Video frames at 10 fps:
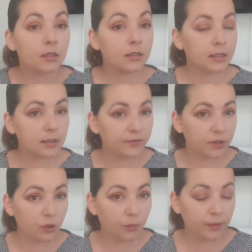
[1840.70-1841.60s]
This
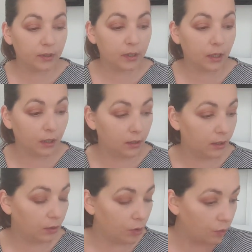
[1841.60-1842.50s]
video will be
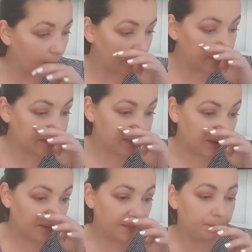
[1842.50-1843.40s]
a long one.
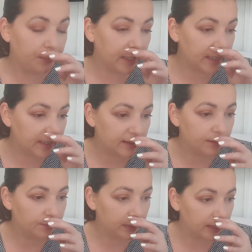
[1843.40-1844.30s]
So please,
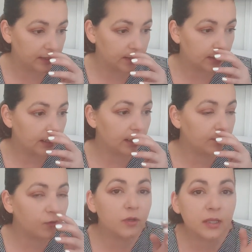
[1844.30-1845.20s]

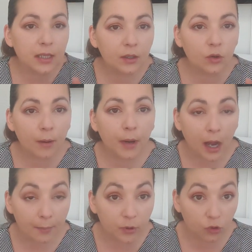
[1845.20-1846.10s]
if you think
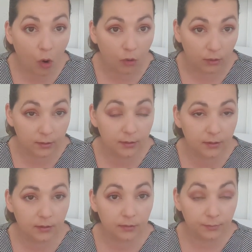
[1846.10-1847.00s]
I'm wrong,
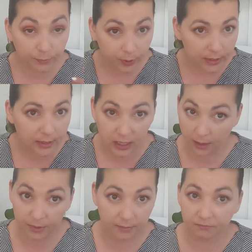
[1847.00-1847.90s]
please tell
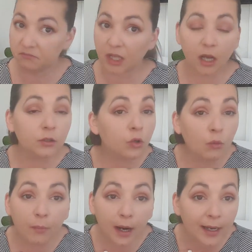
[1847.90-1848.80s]
me. I
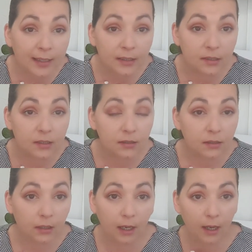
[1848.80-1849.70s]
don't mind.
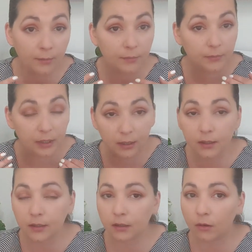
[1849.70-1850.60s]
I'm
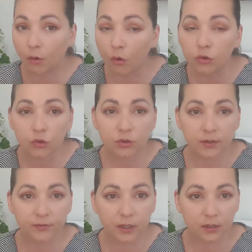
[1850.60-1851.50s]
learning all sorts
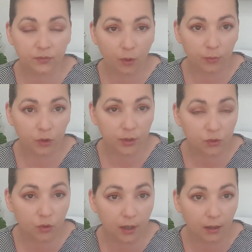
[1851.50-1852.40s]
of things from you as
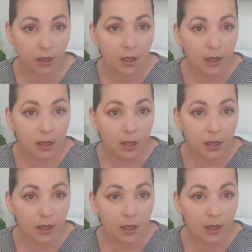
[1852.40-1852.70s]
well.